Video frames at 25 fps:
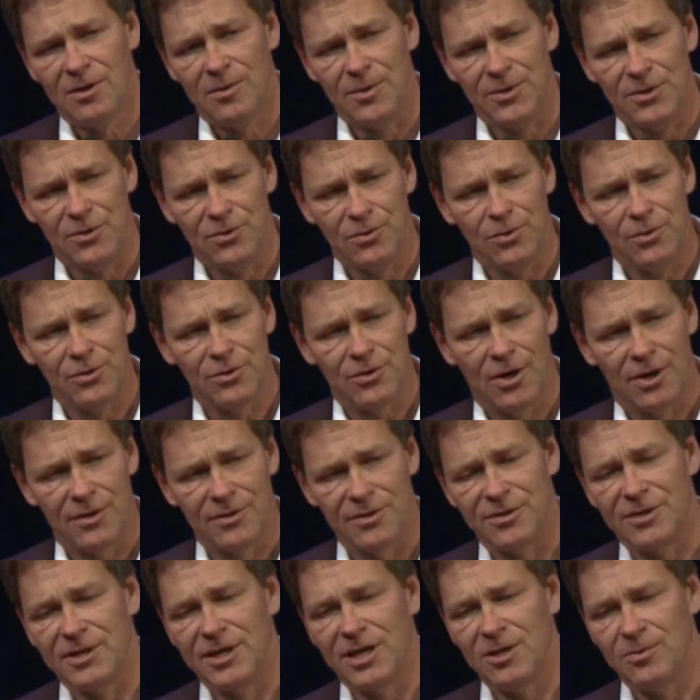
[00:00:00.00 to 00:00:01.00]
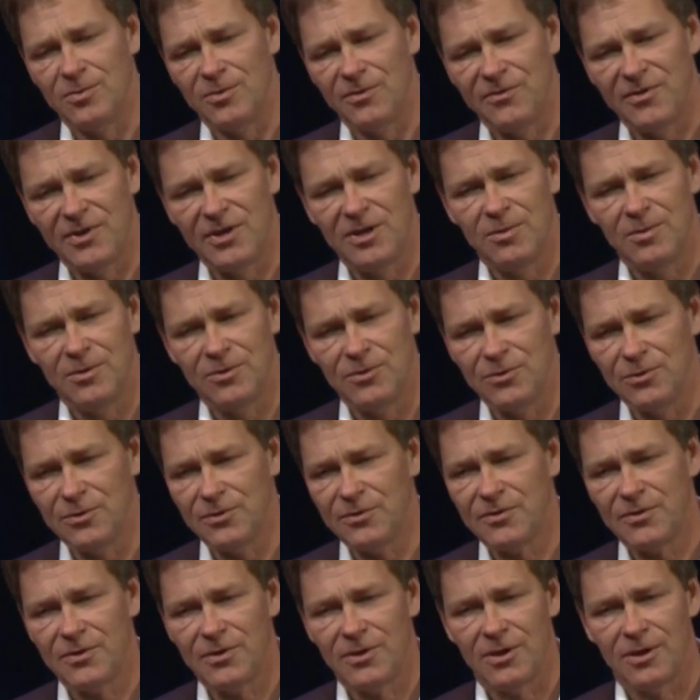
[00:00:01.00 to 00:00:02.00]
we do it on the day we say we do
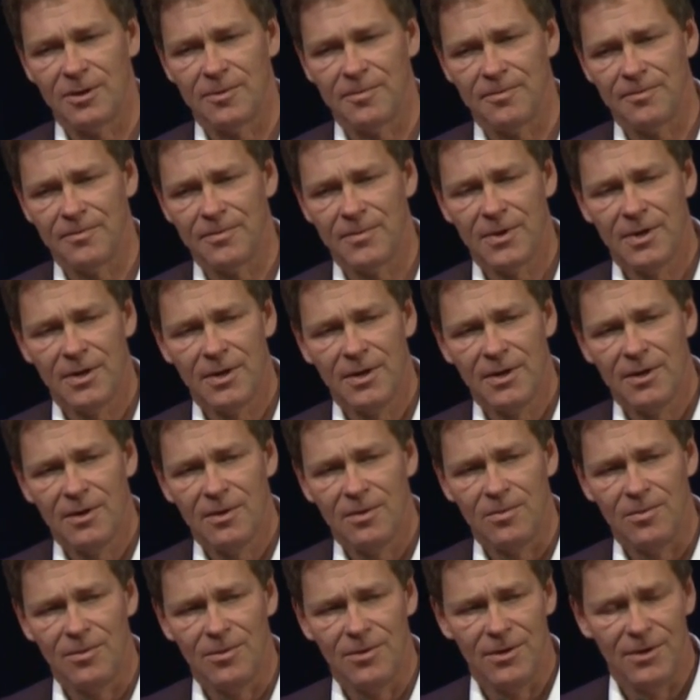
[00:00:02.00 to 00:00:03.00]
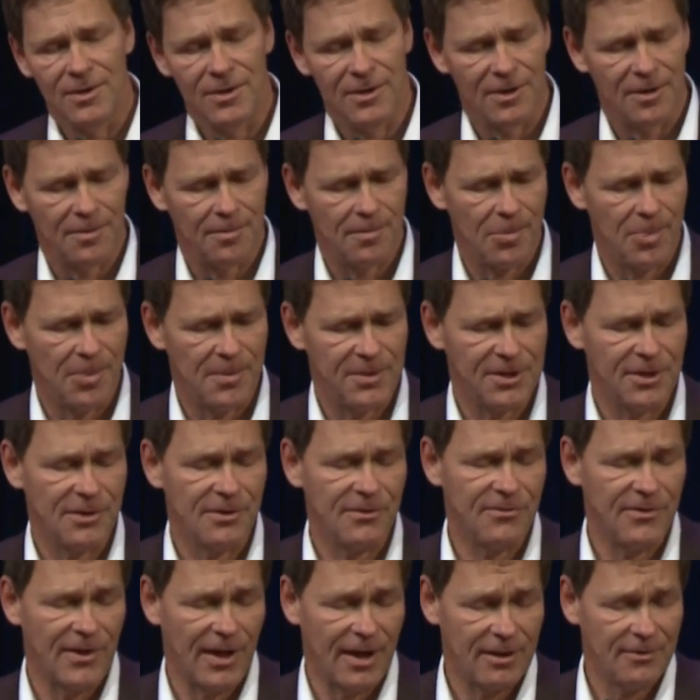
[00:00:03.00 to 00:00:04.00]
it. Um, we, um, we did a
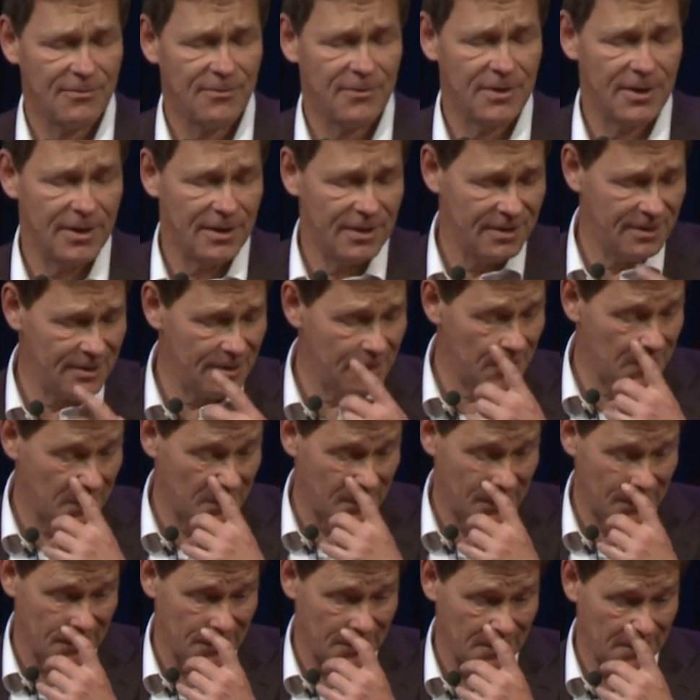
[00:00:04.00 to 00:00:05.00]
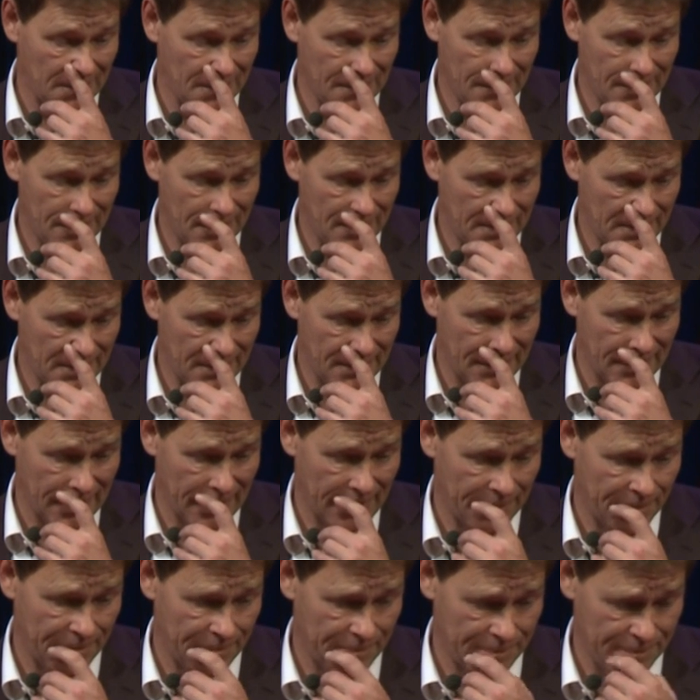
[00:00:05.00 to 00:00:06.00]
static fire here on
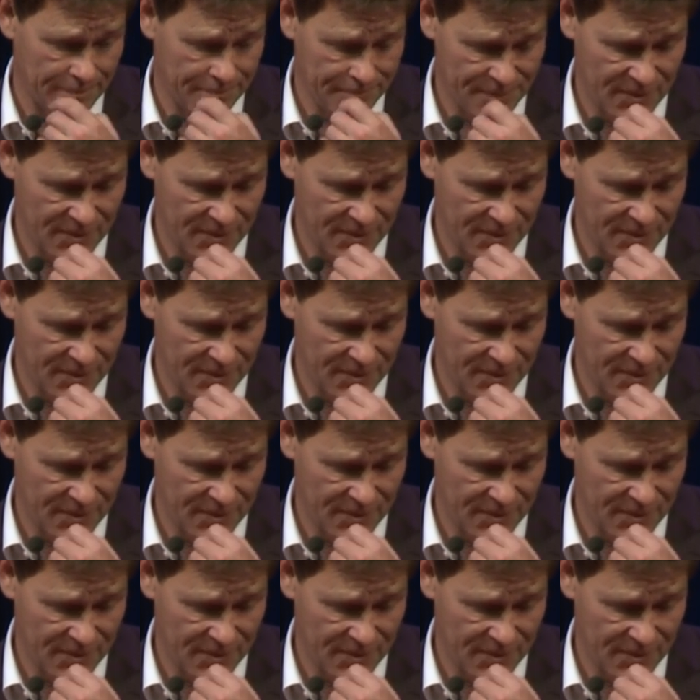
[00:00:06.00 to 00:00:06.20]
um,